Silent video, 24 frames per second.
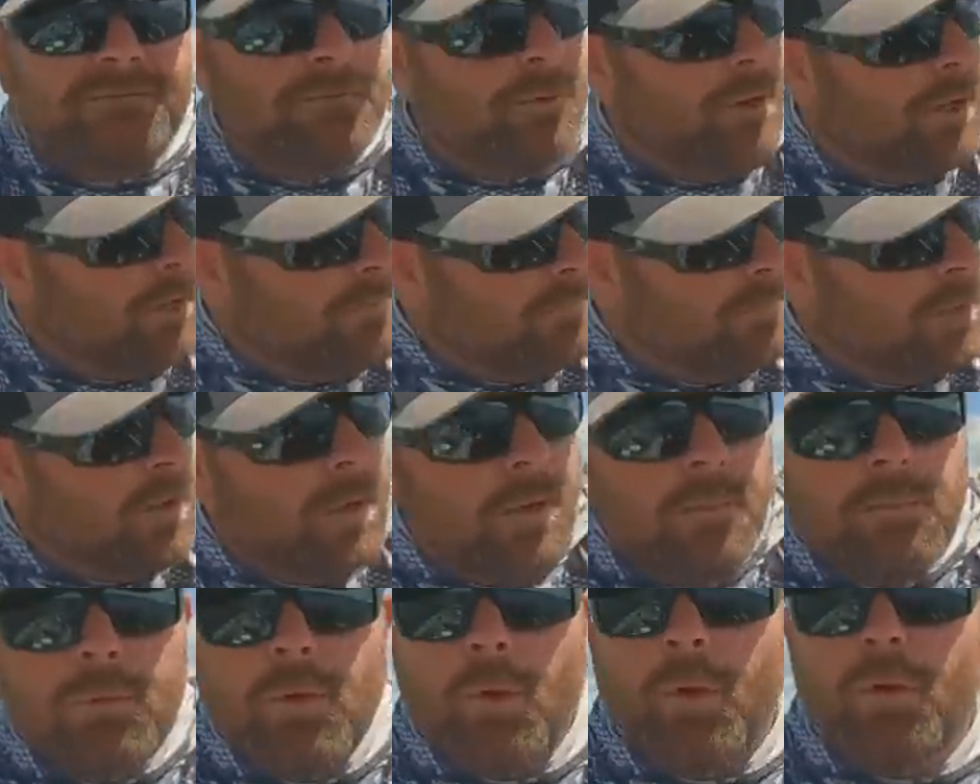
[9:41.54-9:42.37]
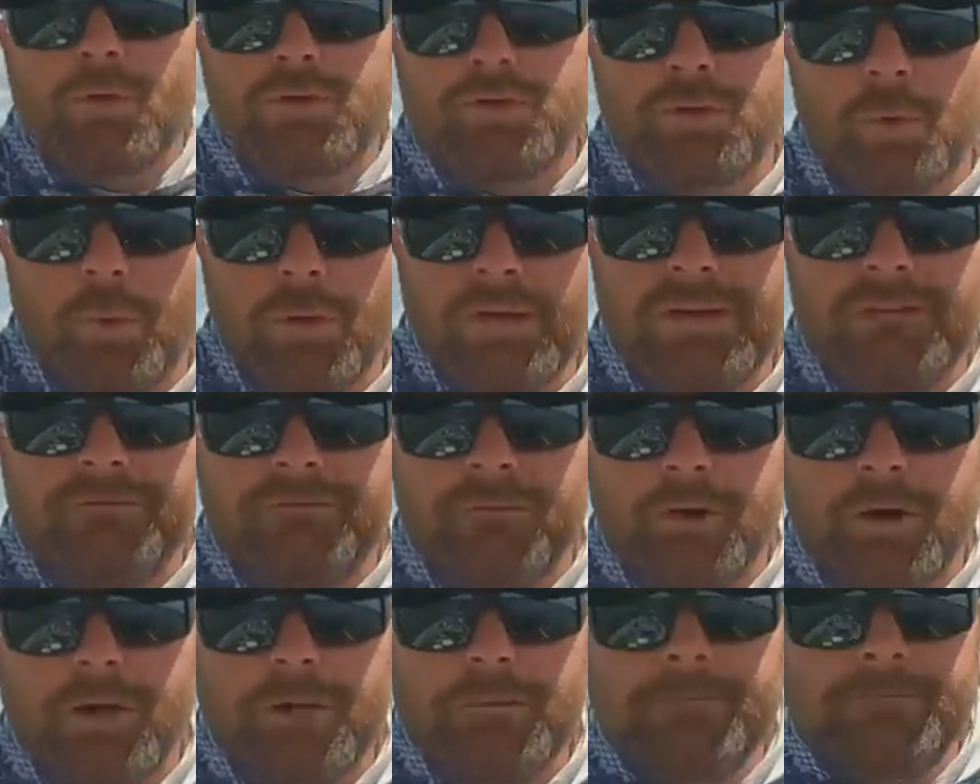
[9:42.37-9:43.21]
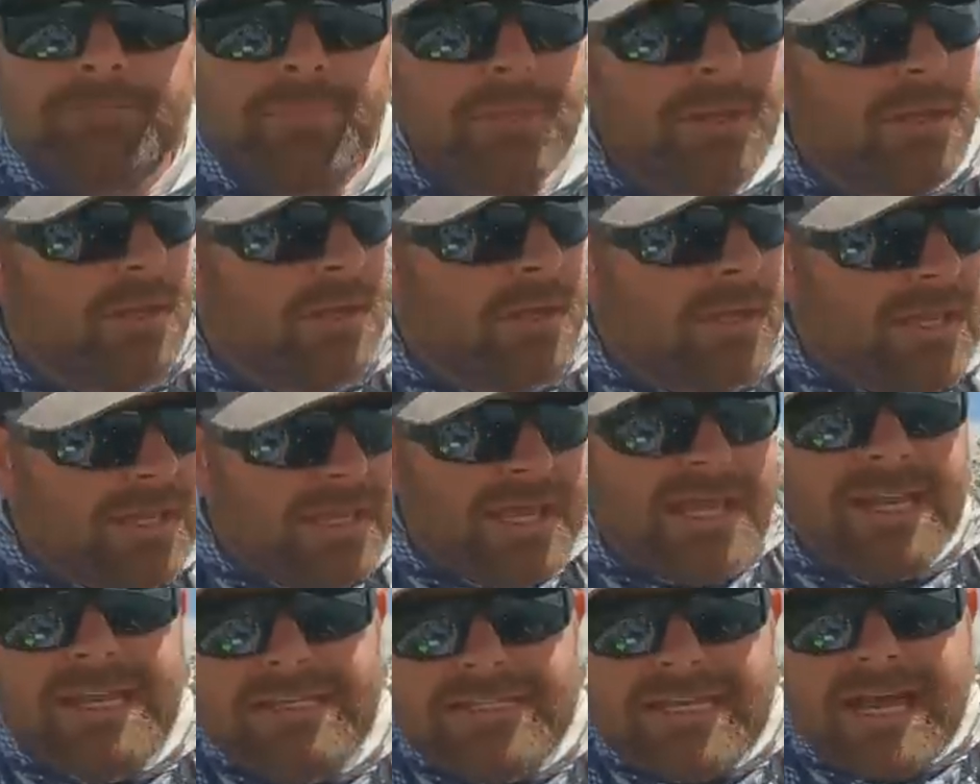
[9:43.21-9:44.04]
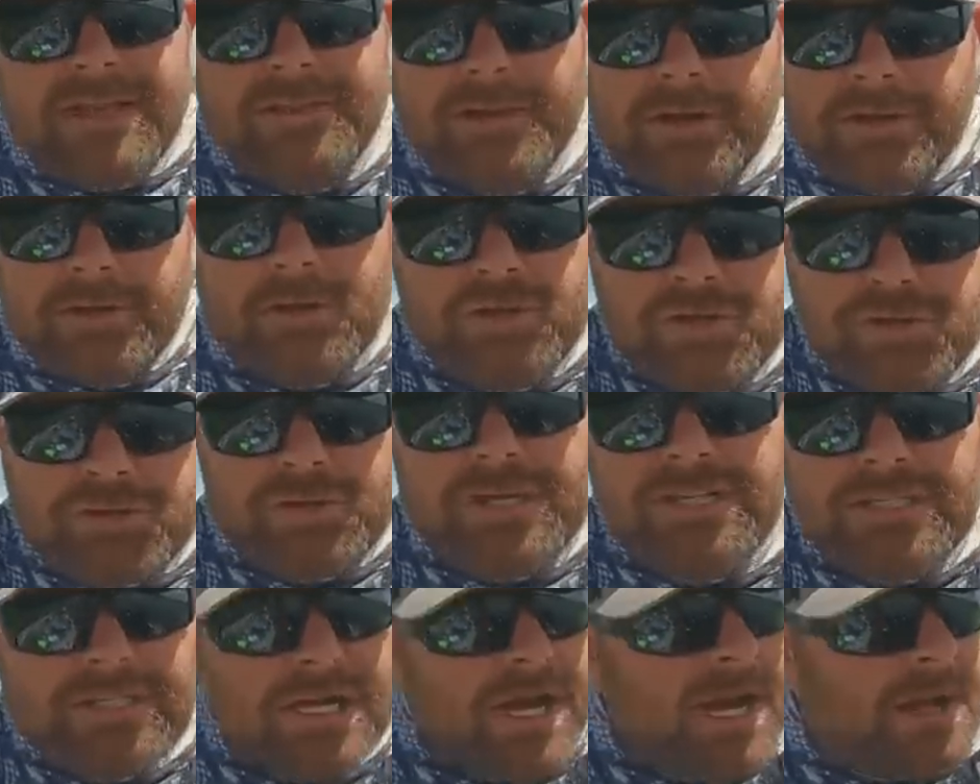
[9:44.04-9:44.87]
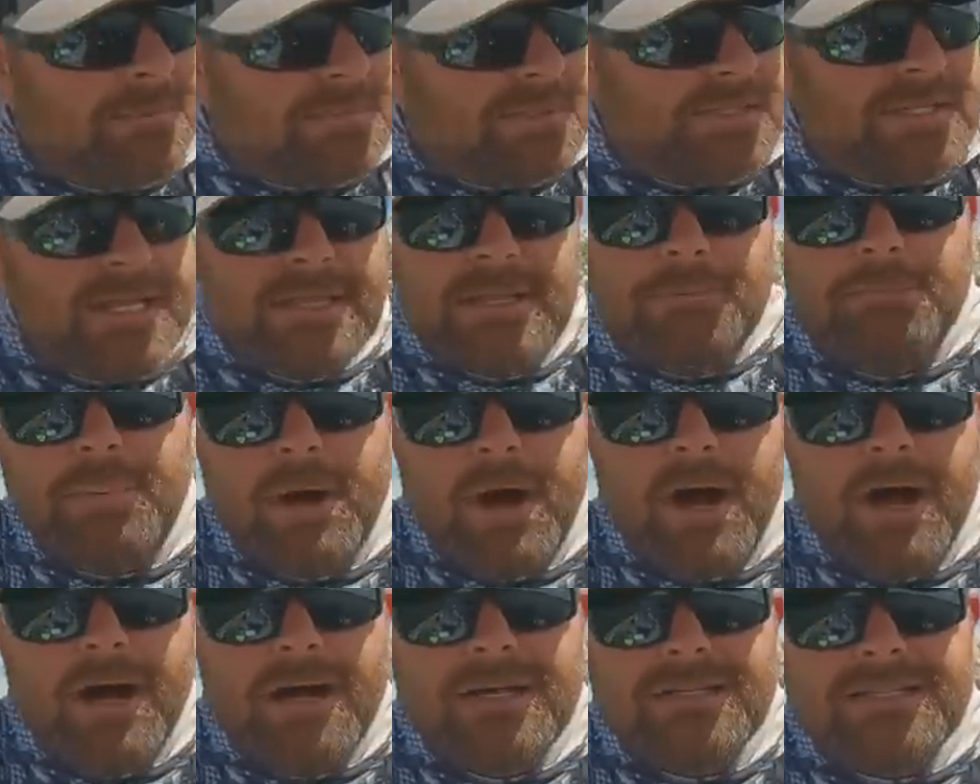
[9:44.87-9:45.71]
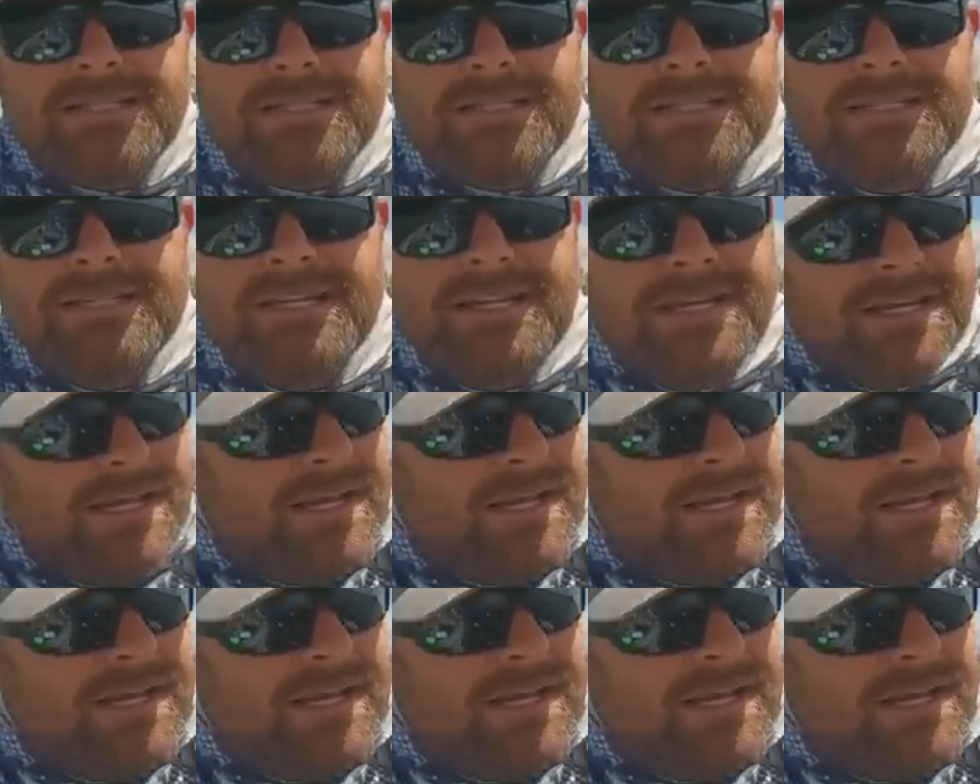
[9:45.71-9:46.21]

foot or 20 foot, get it down there in those treetops and then pause.